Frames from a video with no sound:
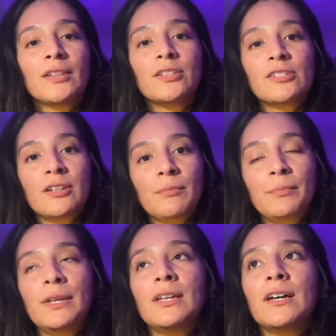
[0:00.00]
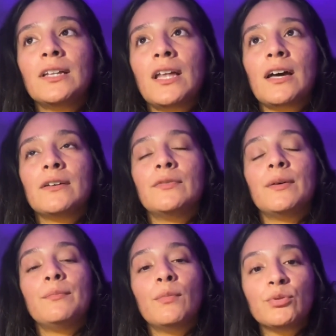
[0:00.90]
There's going to be a lot of
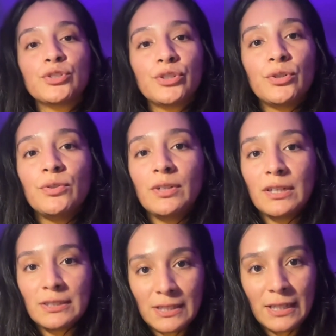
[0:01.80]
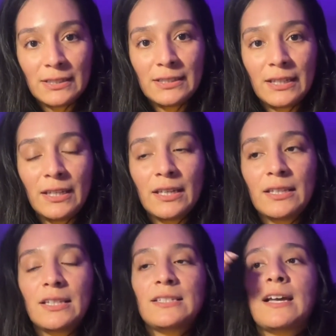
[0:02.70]
emotional intensity
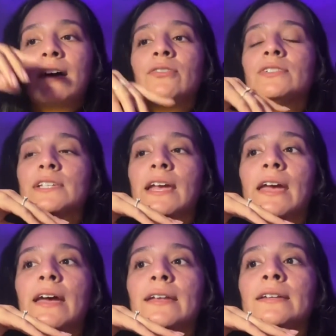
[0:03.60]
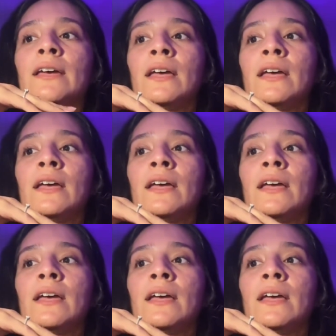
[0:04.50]
in this house, and